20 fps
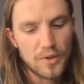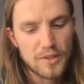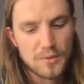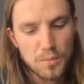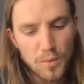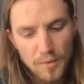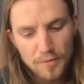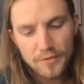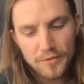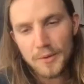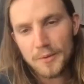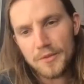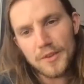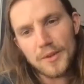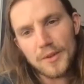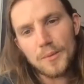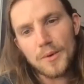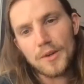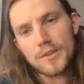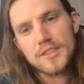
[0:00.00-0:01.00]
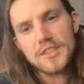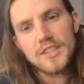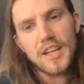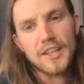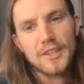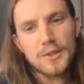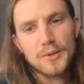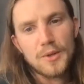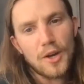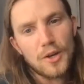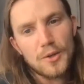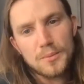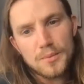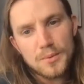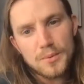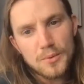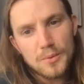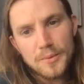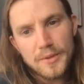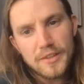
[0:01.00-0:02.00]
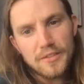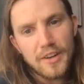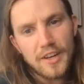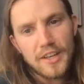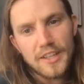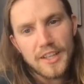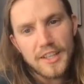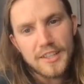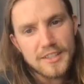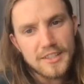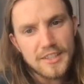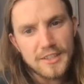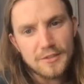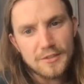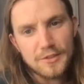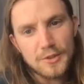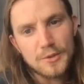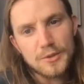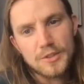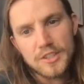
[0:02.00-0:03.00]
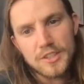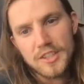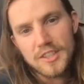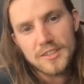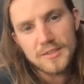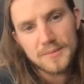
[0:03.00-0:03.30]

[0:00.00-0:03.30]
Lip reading: is one thing within the world today you hope will be eradicated in the future?